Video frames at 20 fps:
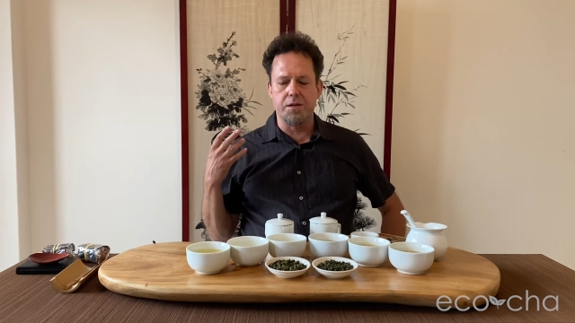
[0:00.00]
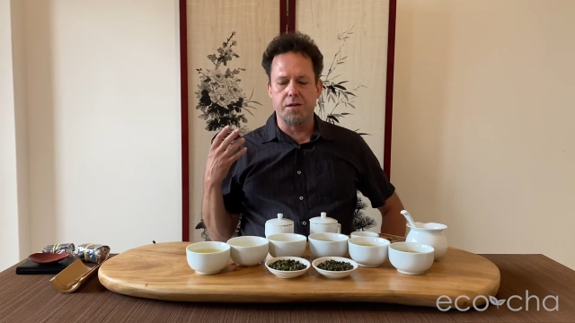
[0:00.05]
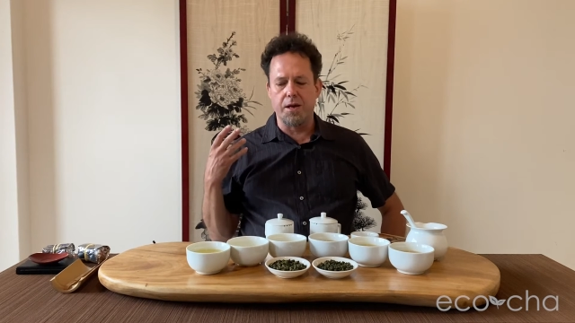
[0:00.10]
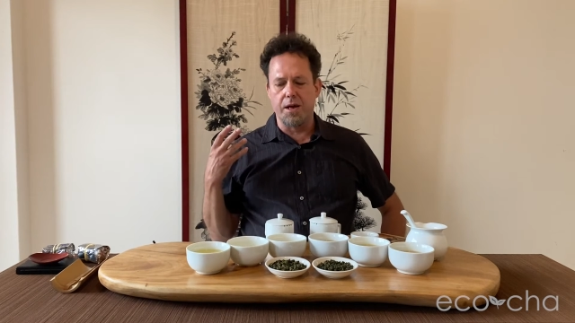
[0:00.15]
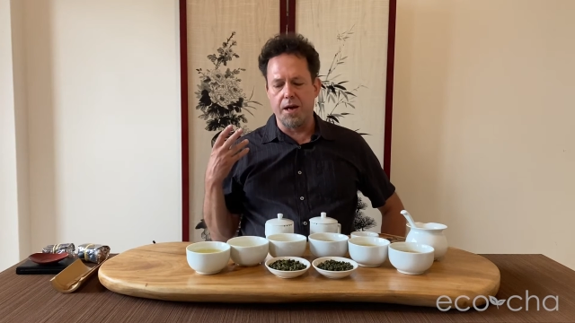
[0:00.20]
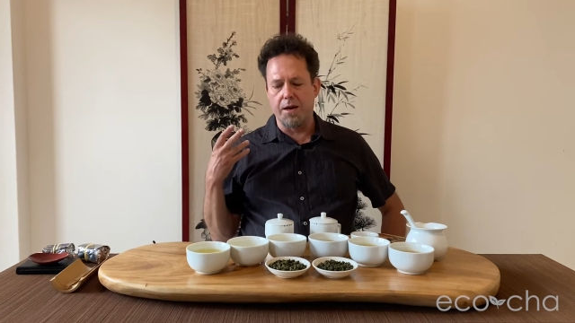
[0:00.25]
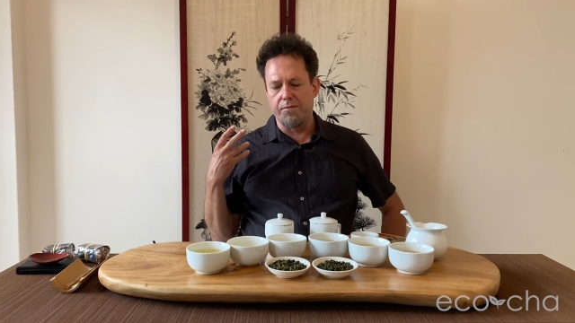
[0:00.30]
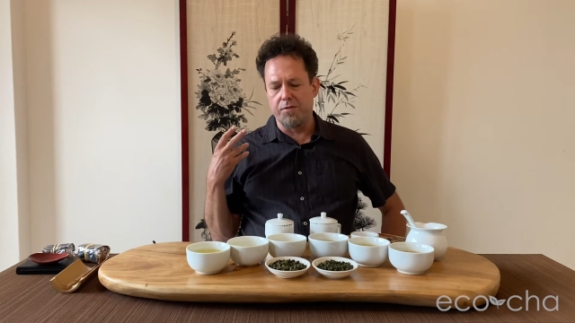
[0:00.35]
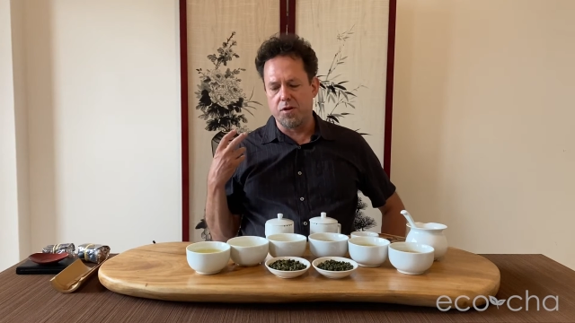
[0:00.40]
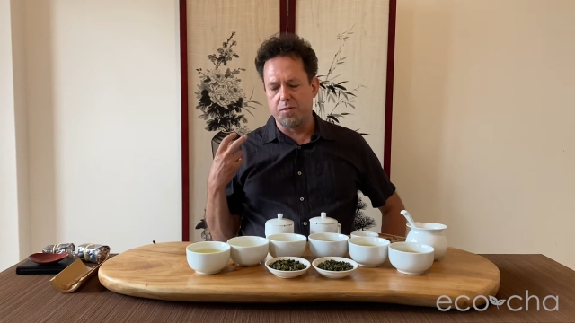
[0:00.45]
They
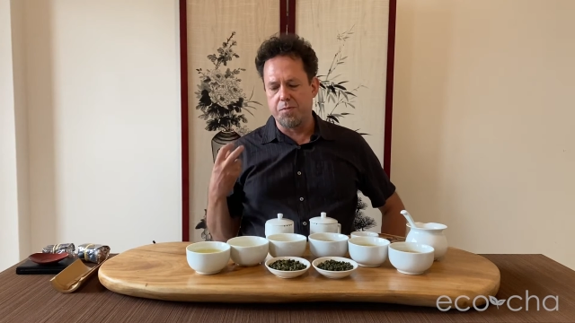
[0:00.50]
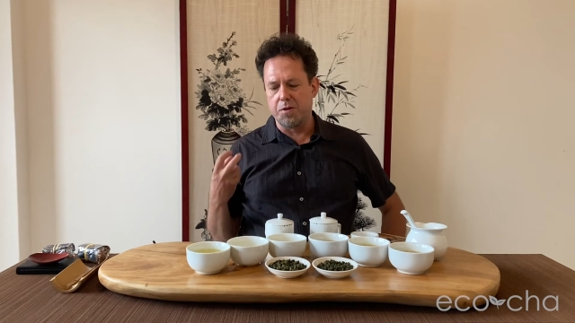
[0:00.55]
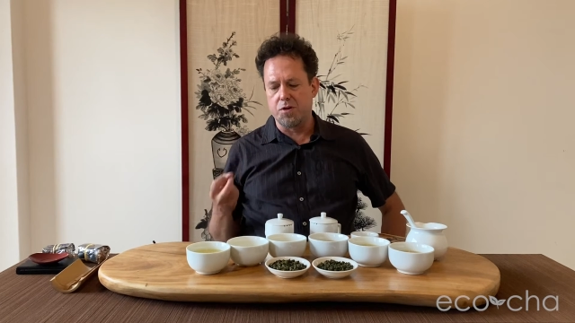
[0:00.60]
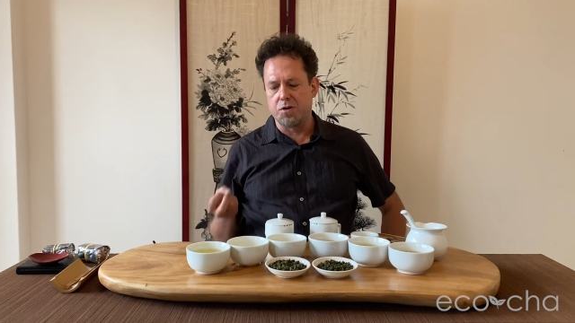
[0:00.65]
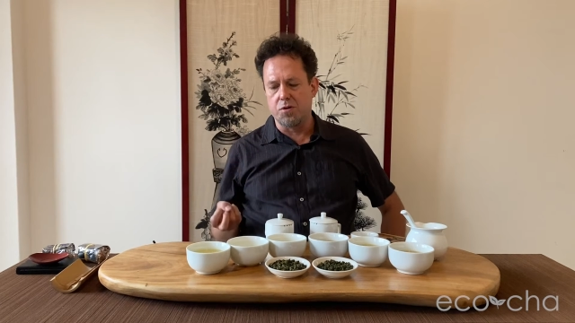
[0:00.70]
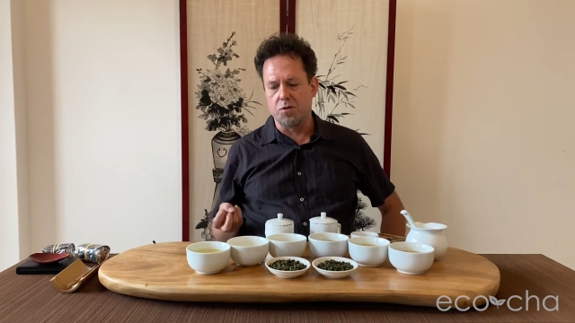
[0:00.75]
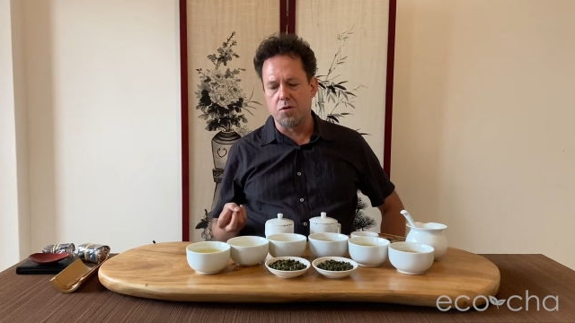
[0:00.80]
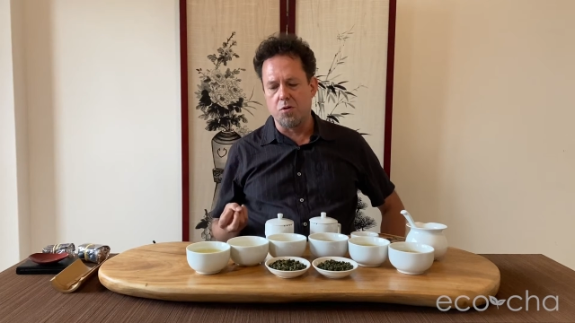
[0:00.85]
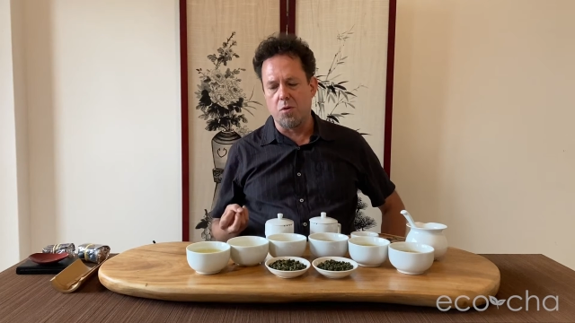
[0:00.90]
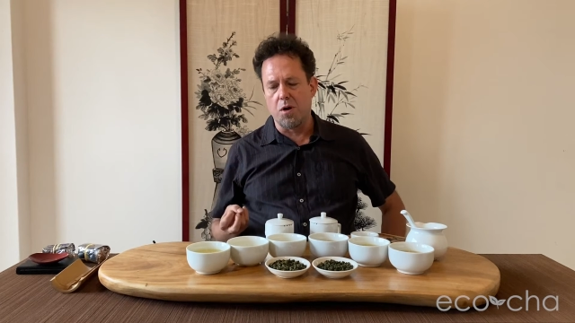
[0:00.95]
have a
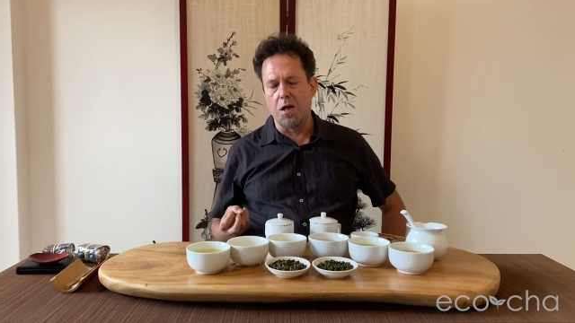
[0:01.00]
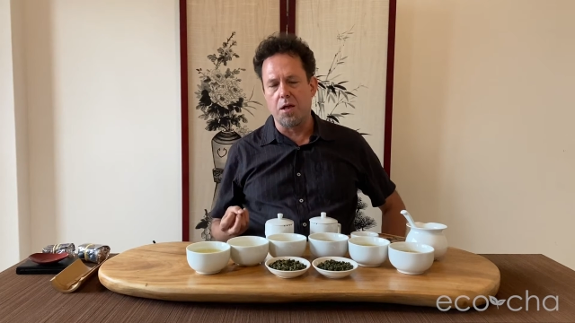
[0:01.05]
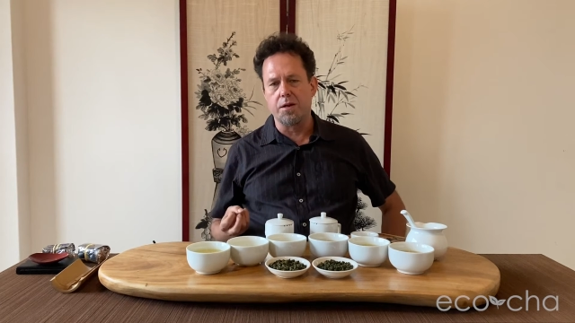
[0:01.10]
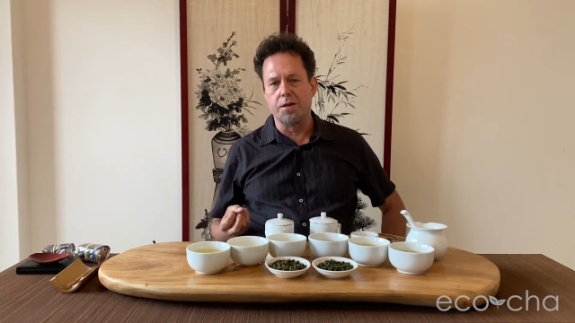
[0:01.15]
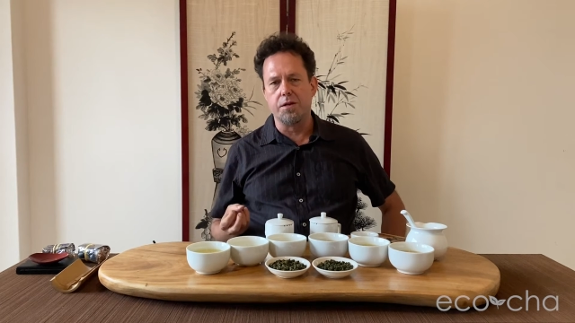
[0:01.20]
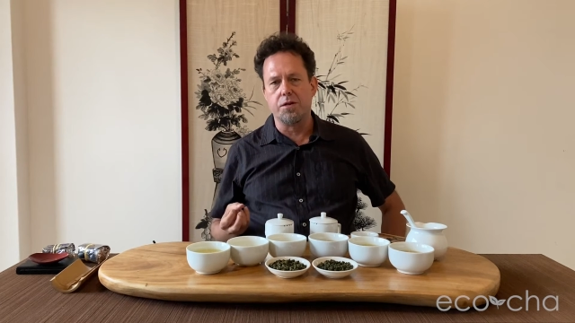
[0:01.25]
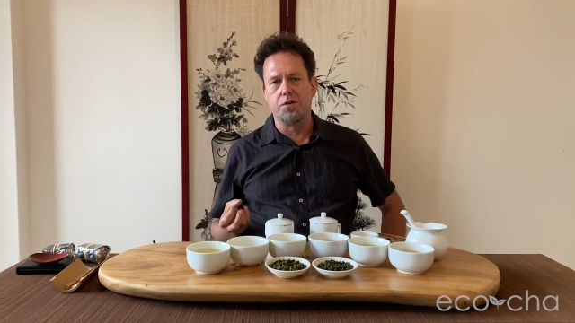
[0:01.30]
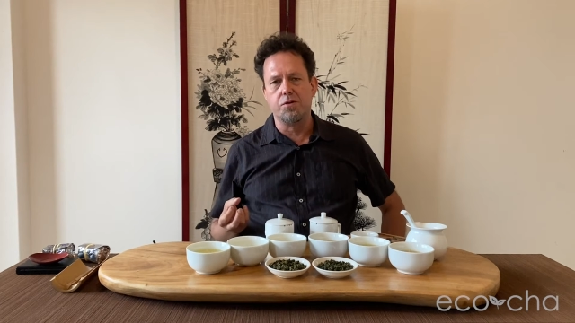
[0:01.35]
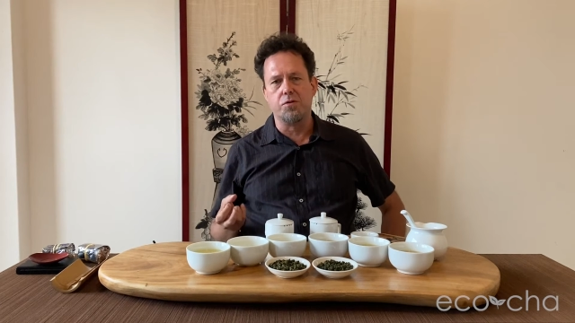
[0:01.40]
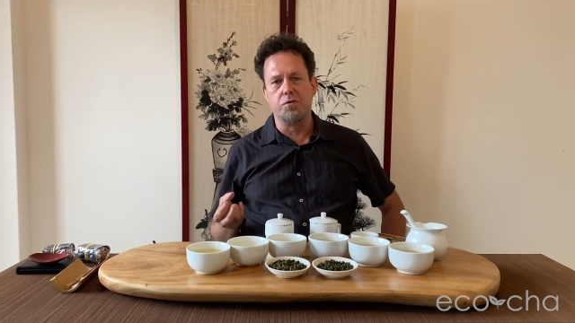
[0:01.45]
special
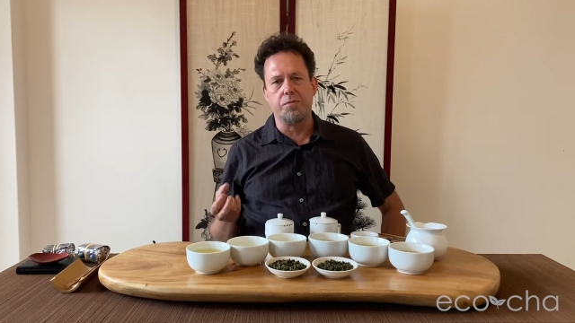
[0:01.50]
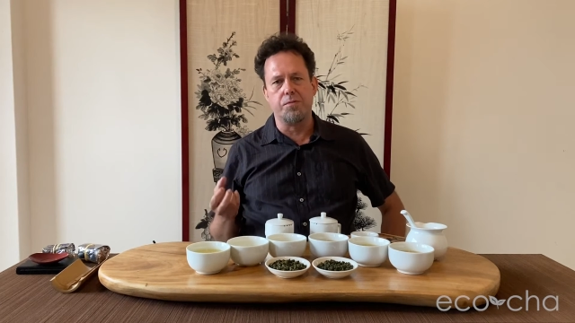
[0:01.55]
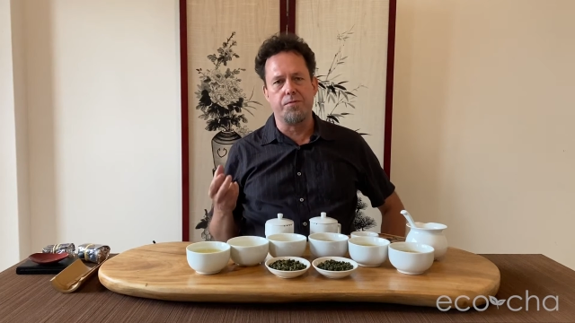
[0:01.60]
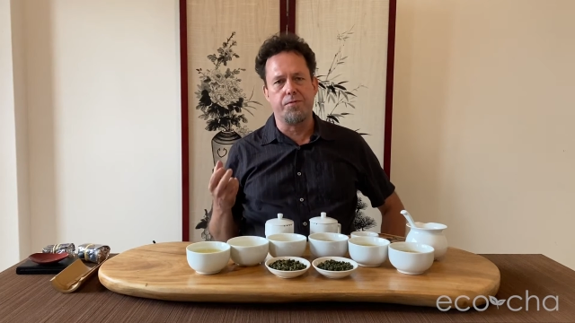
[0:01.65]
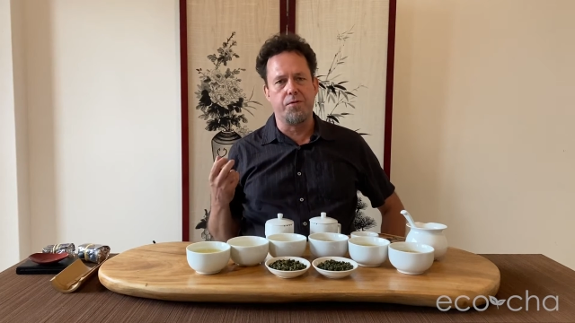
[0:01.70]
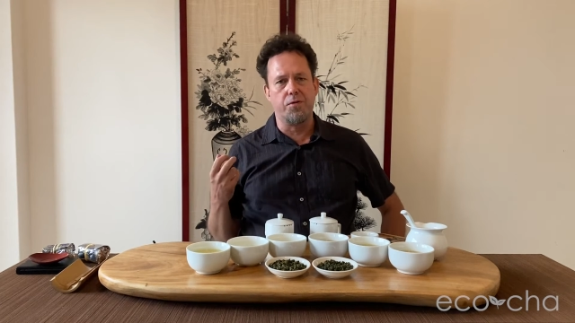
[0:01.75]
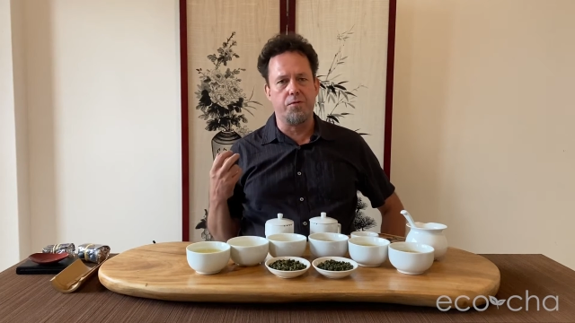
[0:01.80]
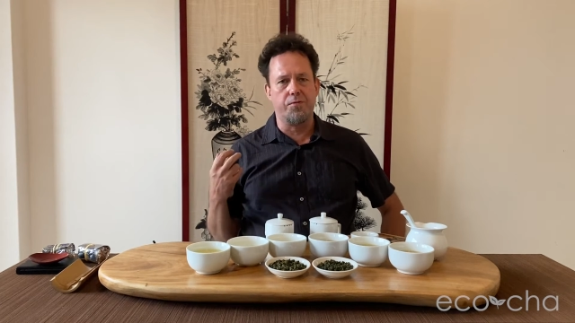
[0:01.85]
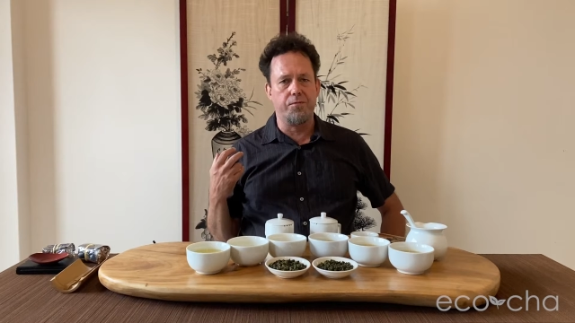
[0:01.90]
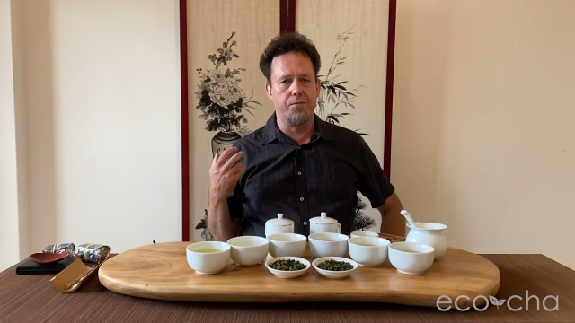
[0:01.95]
quality to them
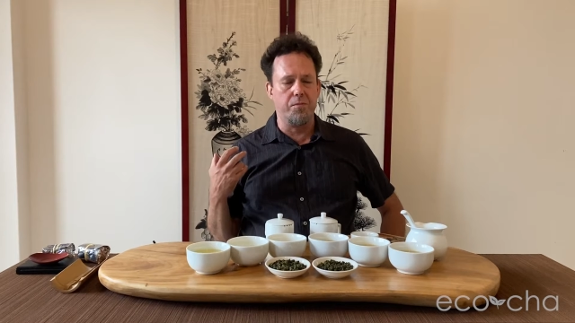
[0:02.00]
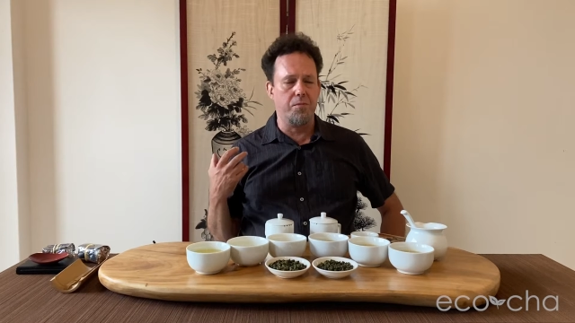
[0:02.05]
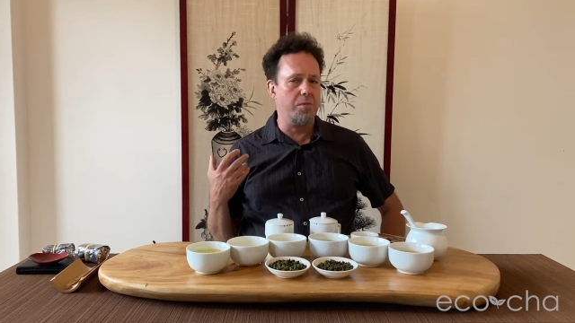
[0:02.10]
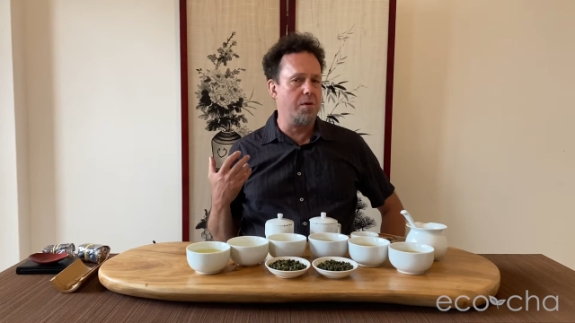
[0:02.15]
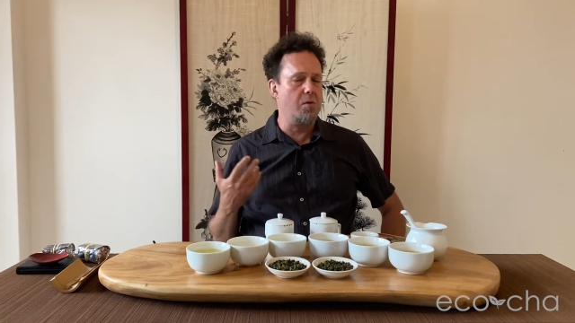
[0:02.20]
for